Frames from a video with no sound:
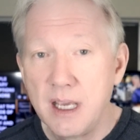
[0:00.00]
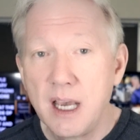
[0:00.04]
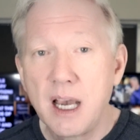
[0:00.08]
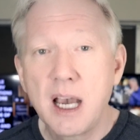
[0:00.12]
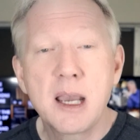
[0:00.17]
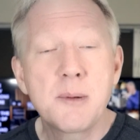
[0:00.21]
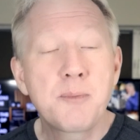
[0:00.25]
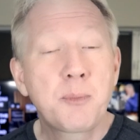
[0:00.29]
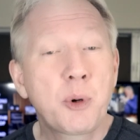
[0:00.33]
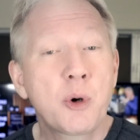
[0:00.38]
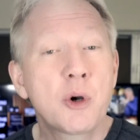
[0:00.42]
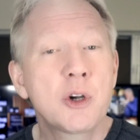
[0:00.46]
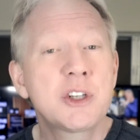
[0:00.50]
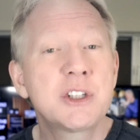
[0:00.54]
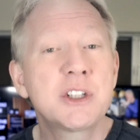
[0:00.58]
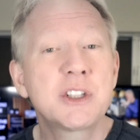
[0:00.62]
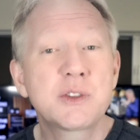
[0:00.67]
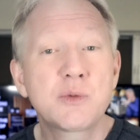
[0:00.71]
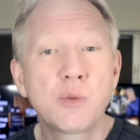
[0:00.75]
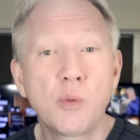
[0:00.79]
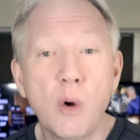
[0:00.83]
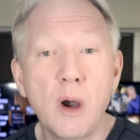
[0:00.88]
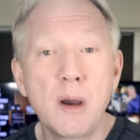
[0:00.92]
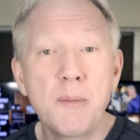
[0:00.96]
I
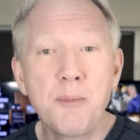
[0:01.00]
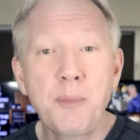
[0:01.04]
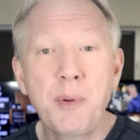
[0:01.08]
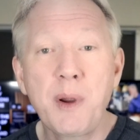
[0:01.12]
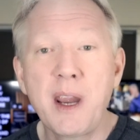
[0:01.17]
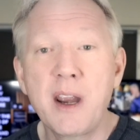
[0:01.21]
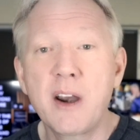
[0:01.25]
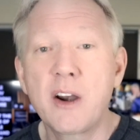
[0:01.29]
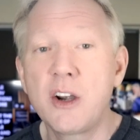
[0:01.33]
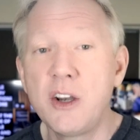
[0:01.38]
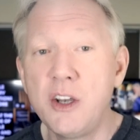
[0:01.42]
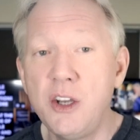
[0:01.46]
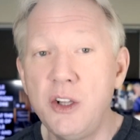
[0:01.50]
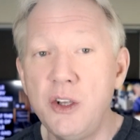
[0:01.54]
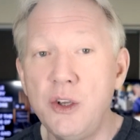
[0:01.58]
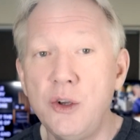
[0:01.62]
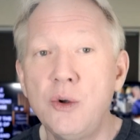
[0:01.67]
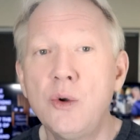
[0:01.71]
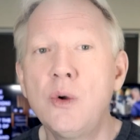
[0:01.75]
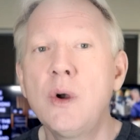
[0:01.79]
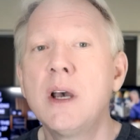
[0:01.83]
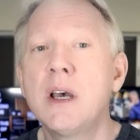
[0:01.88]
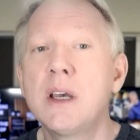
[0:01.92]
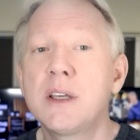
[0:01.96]
purchased one pair
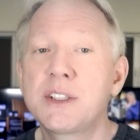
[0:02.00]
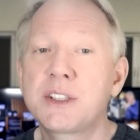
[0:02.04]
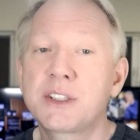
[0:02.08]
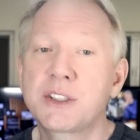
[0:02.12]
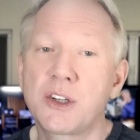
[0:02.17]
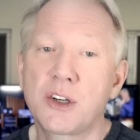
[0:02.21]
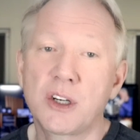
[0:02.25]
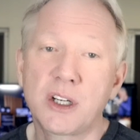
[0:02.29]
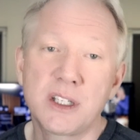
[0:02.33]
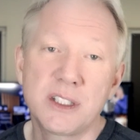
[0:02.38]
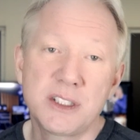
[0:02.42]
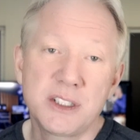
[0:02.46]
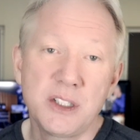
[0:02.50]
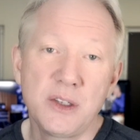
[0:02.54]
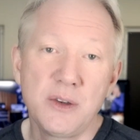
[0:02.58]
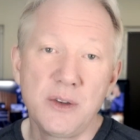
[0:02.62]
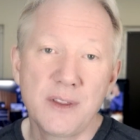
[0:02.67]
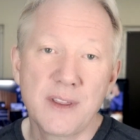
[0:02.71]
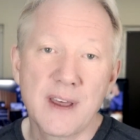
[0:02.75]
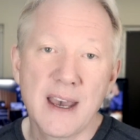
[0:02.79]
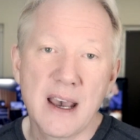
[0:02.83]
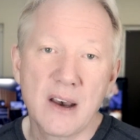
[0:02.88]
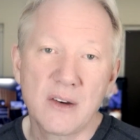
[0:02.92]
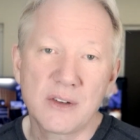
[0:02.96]
new, circa
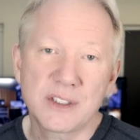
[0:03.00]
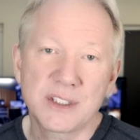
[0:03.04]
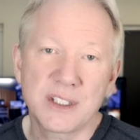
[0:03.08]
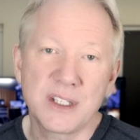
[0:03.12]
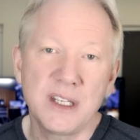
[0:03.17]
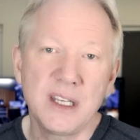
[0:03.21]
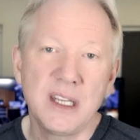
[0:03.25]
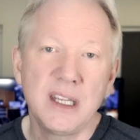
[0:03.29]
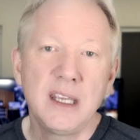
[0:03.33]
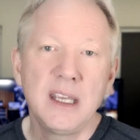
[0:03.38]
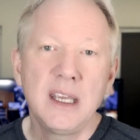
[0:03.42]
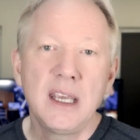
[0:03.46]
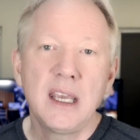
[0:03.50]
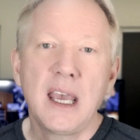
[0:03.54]
2000,